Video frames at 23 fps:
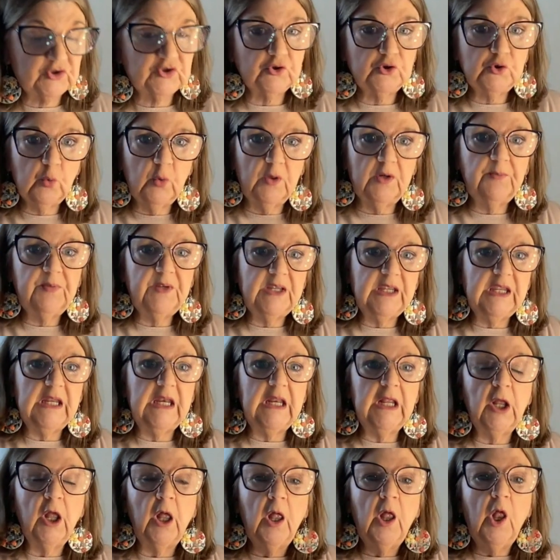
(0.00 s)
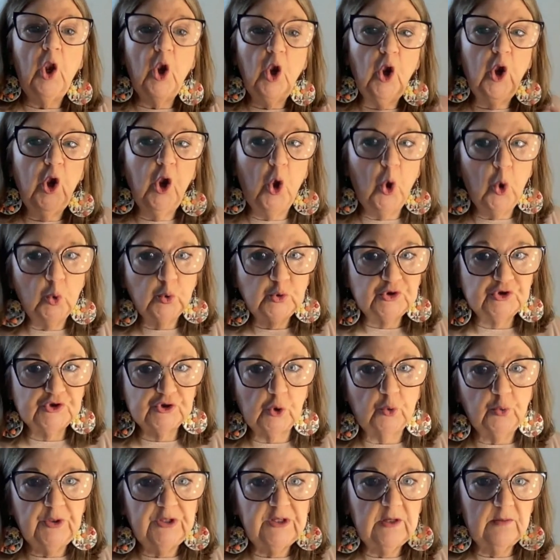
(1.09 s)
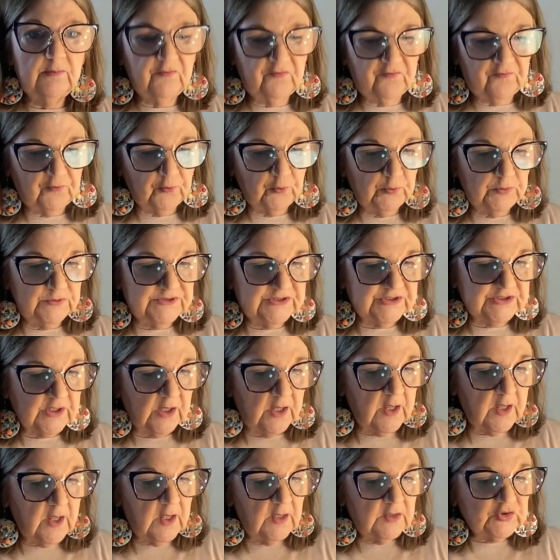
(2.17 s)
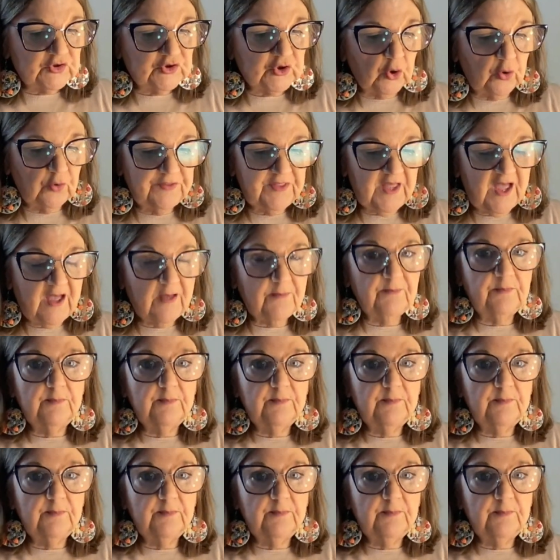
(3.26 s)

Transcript: So you want to be eating low sodium foods. So that